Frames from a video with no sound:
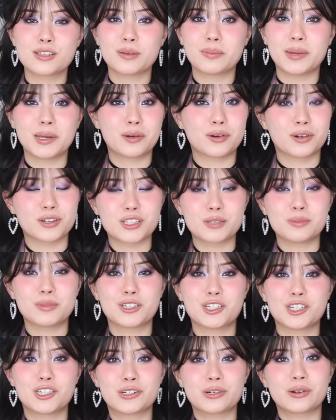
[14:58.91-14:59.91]
to my
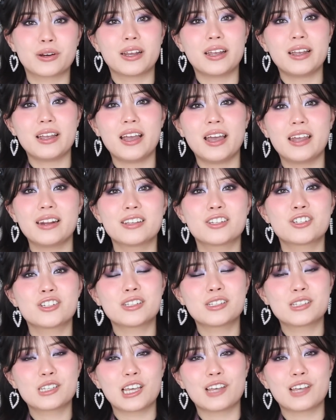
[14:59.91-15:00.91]
Christmas tree, and it's just